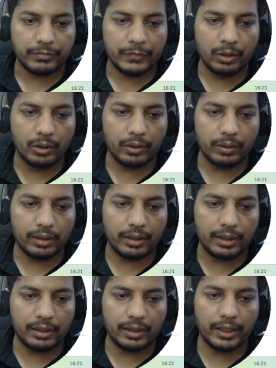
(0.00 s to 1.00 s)
go to
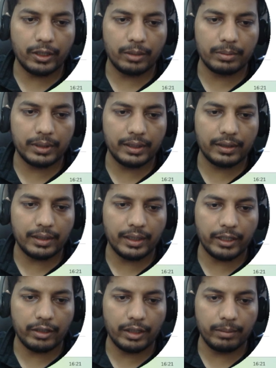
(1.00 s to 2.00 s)
third option is the
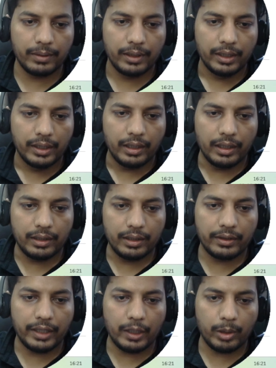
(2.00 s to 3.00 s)
develop. In this
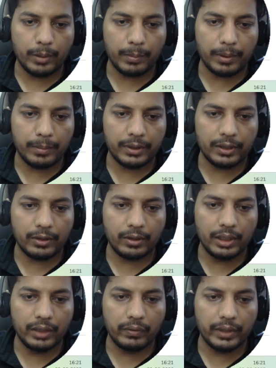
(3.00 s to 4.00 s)
develop option
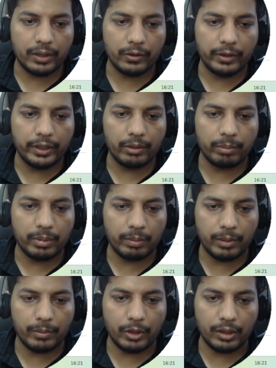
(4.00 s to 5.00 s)
only, we are going to
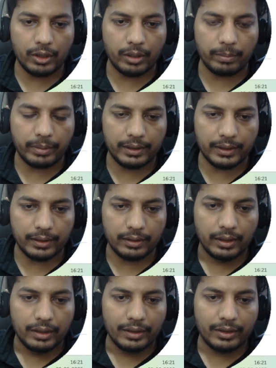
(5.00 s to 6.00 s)
perform all the operation.
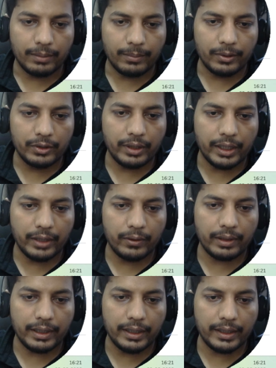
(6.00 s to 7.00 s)
Suppose you had to
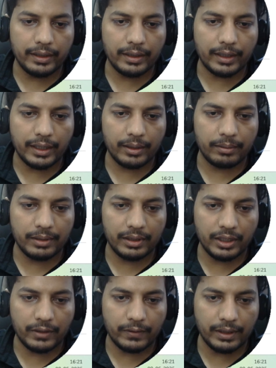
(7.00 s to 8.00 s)
write any kind of the
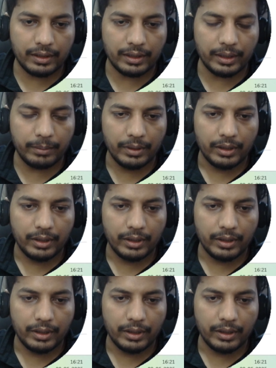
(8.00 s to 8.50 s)
SQL script,